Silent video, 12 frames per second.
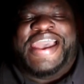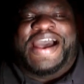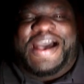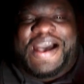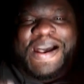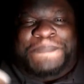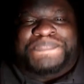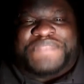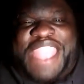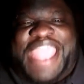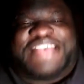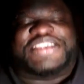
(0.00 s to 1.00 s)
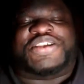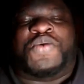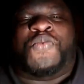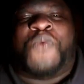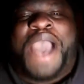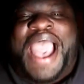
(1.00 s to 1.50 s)
as to
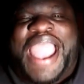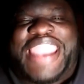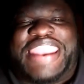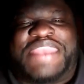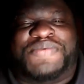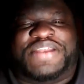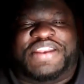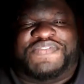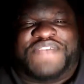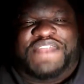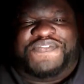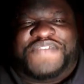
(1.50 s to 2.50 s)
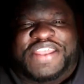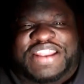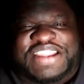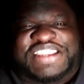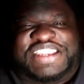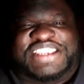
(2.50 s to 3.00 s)
why he would develop
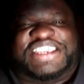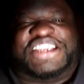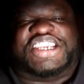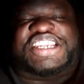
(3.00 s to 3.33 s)
feelings in such a